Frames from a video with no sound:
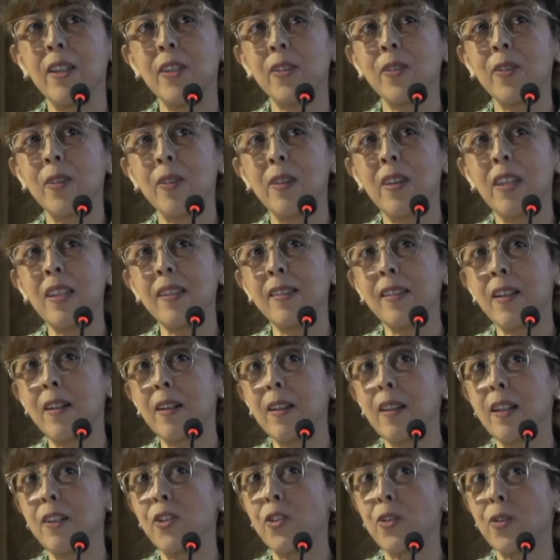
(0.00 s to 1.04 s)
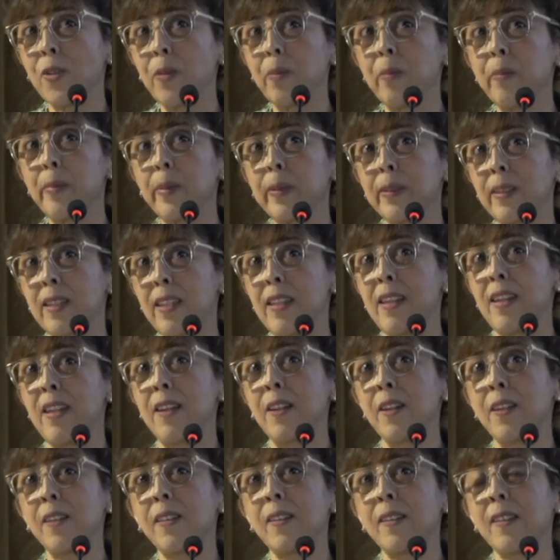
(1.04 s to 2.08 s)
So these are the Trump
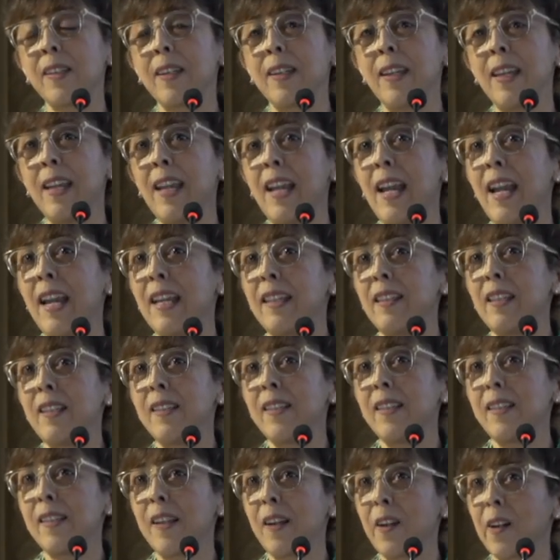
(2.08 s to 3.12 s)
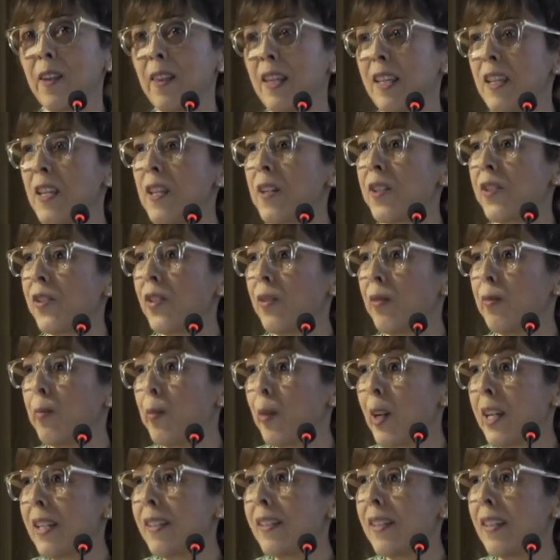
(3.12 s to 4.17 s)
years, and these are the years of
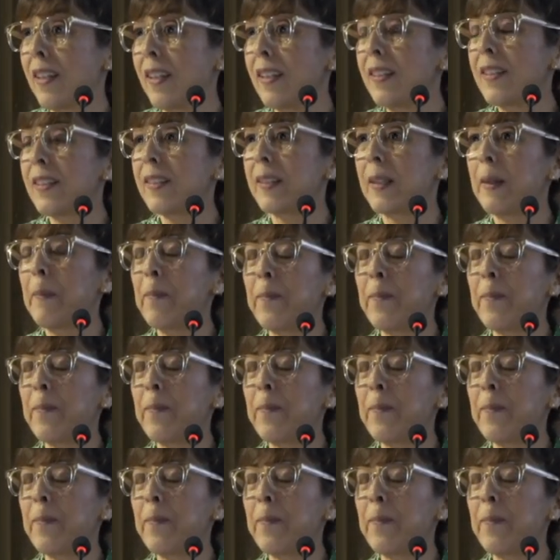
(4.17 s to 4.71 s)
Brexit.